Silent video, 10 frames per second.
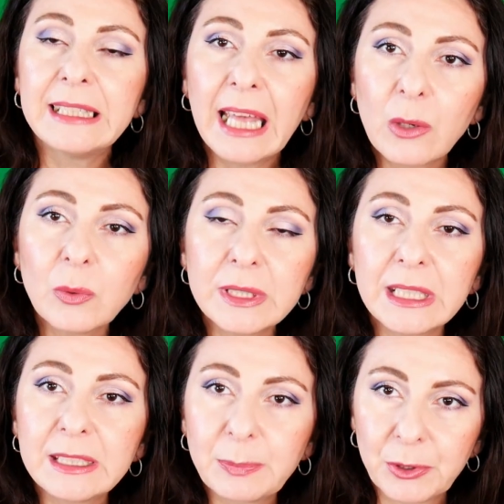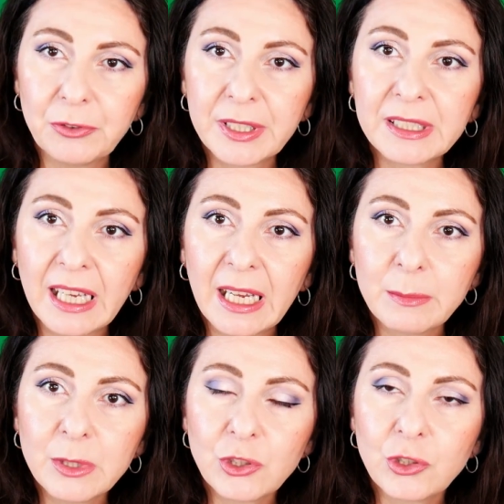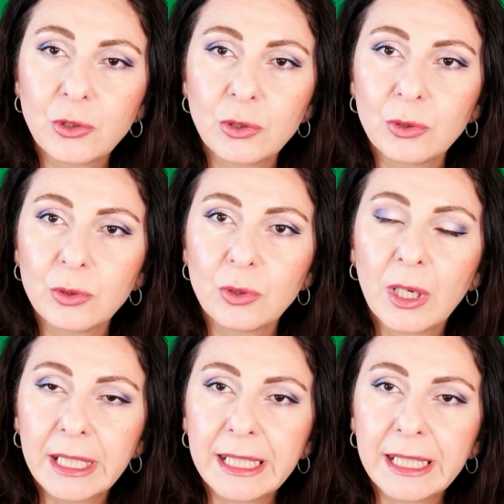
Now it's perfect time to